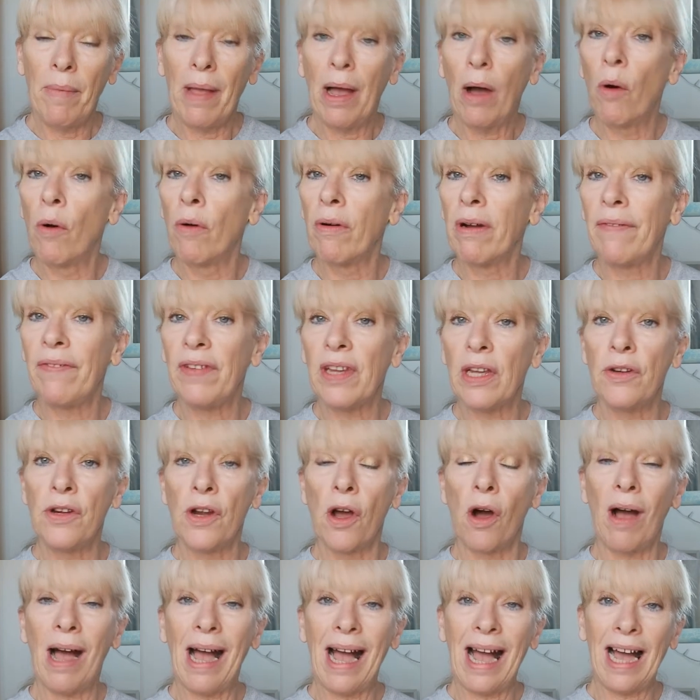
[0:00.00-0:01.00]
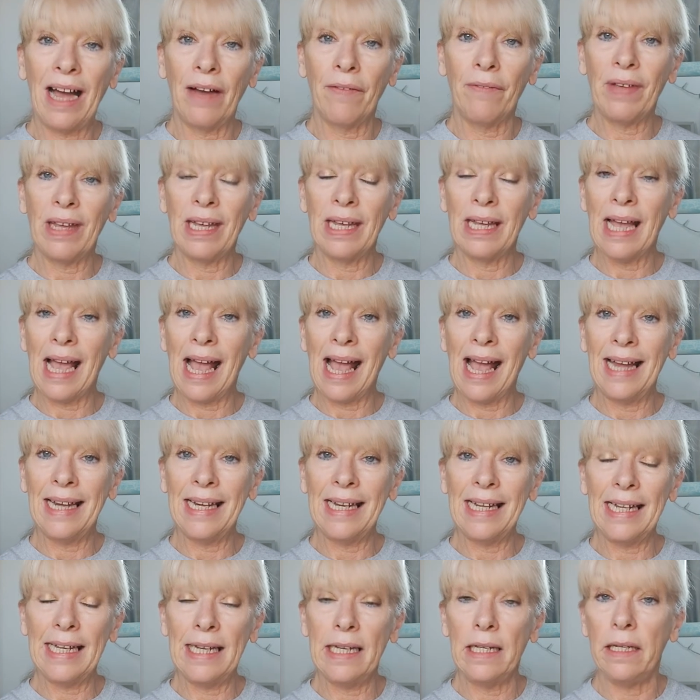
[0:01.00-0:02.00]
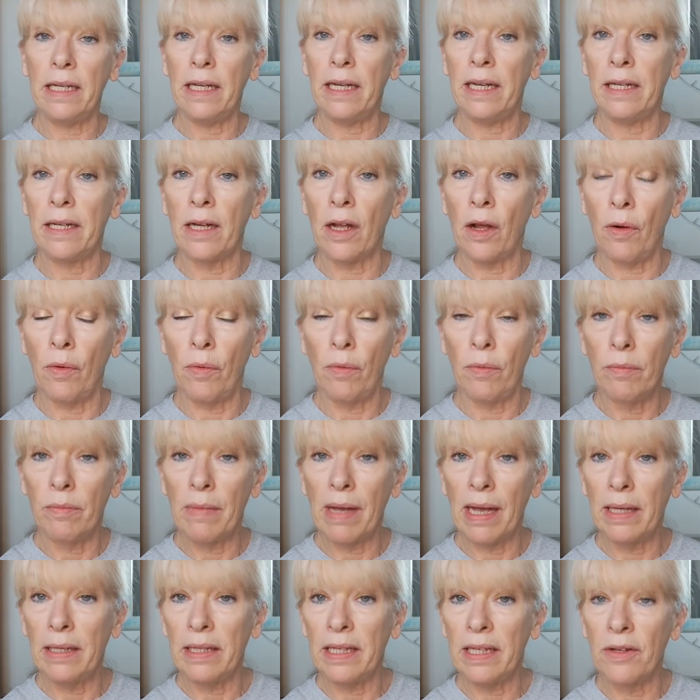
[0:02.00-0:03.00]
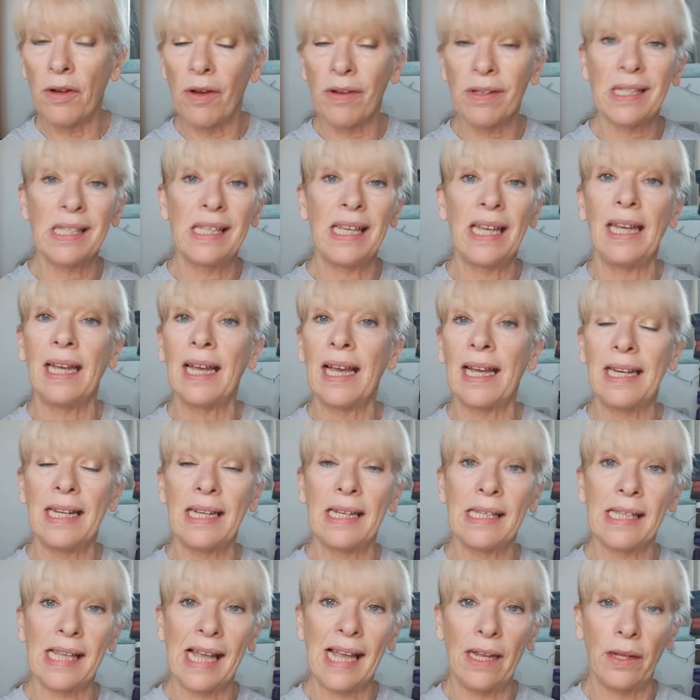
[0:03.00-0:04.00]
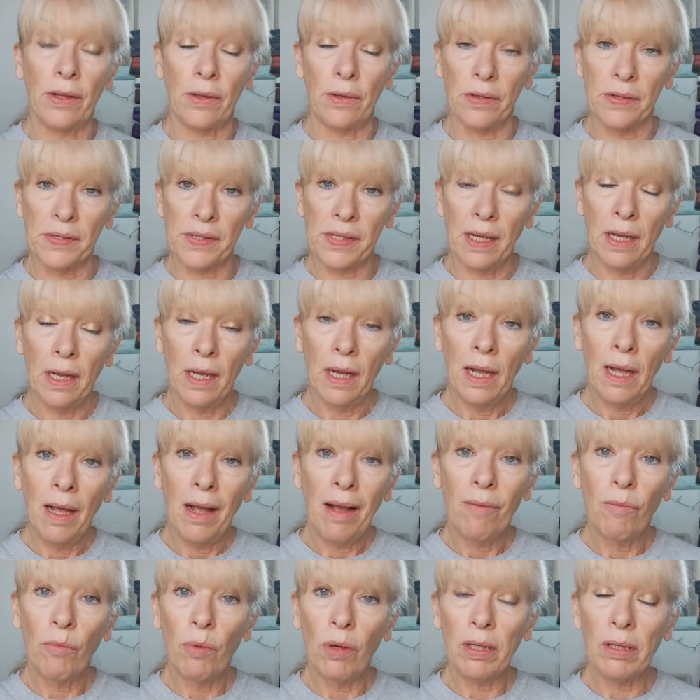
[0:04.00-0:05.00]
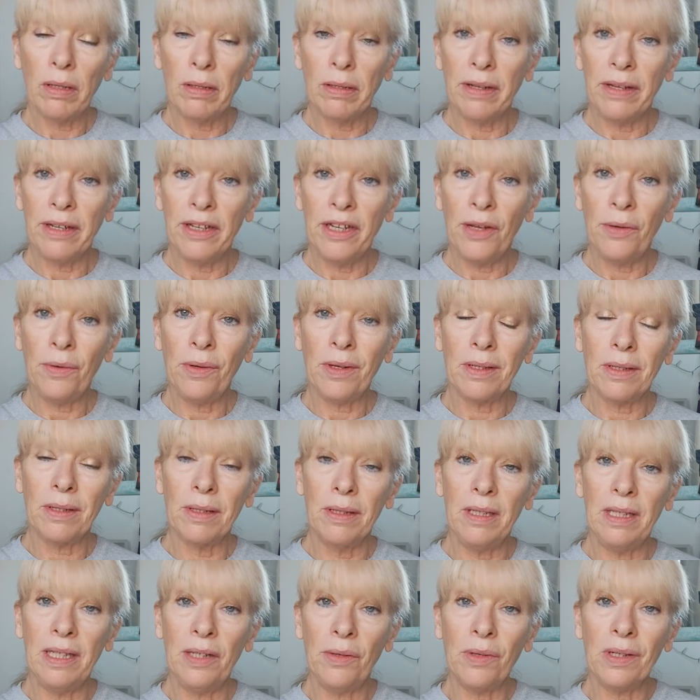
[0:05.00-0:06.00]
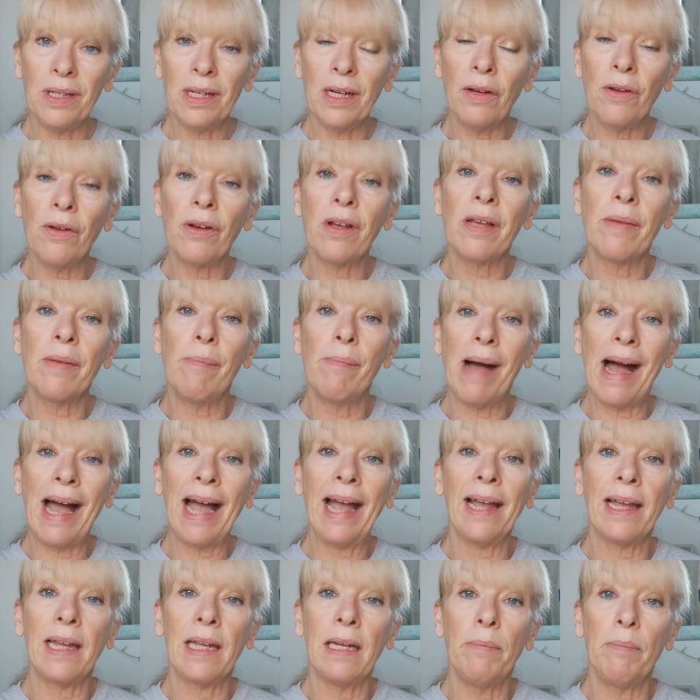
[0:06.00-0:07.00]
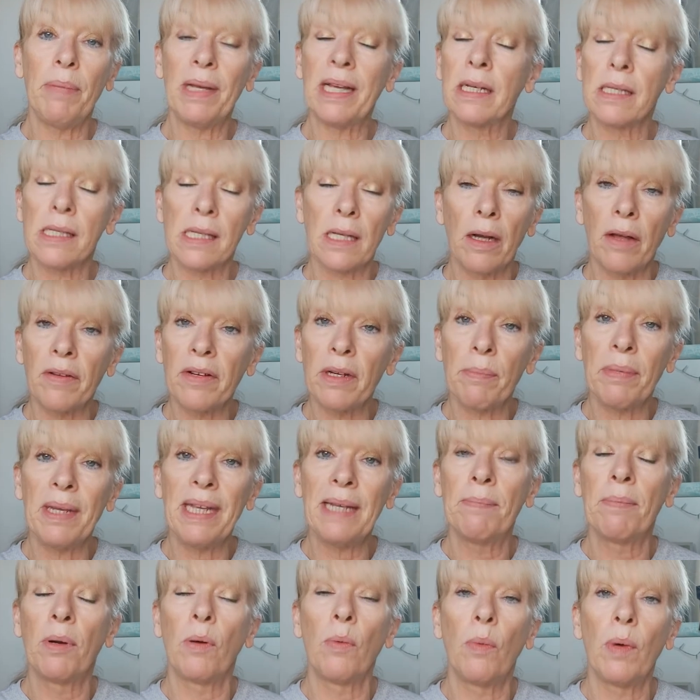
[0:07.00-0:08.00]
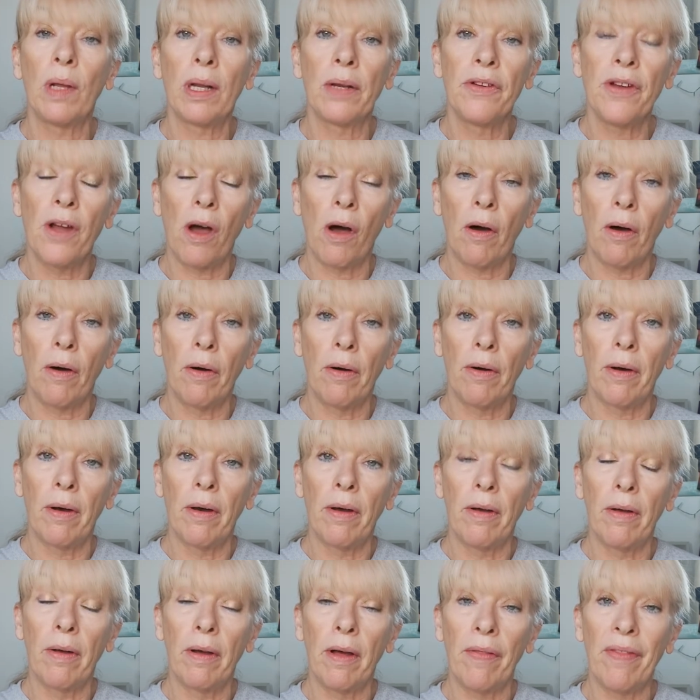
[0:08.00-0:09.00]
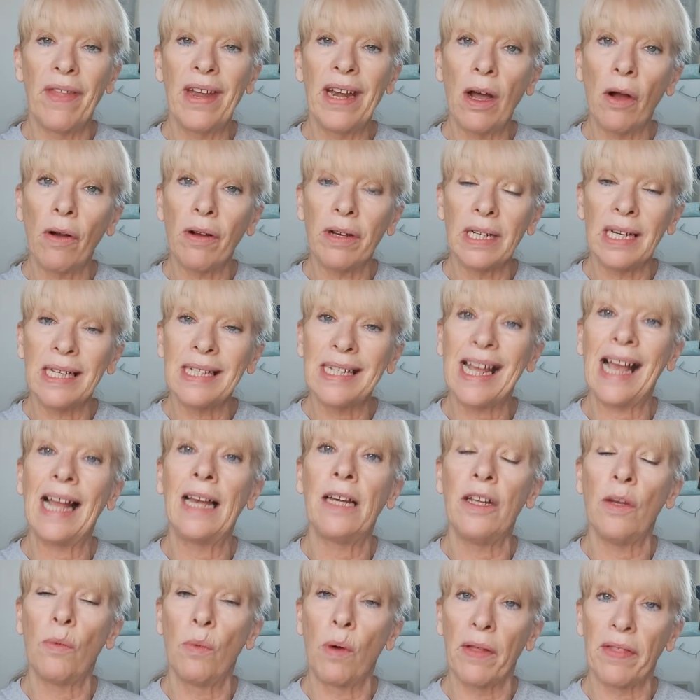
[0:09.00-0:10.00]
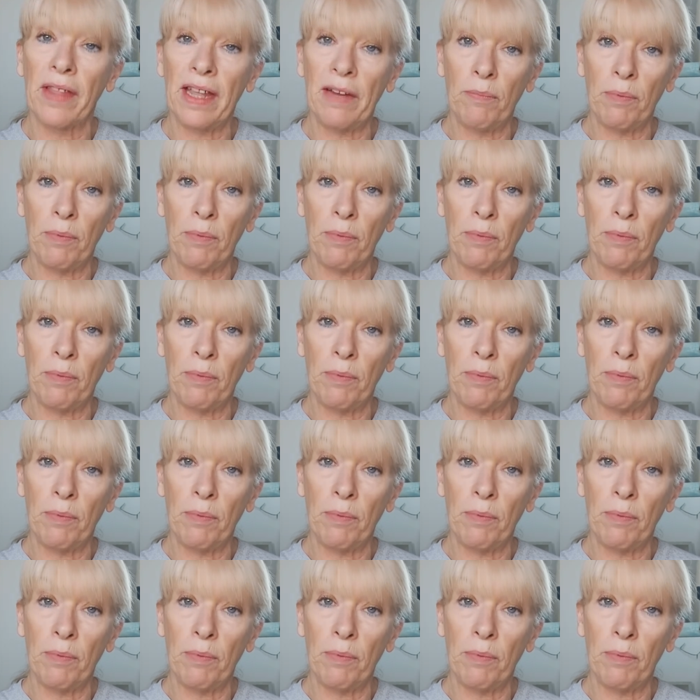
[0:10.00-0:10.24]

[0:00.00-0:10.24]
or if you're not having any, you know, you're not seeing any sales, well, you can look at mine, because a lot of people they're not going to tell you what they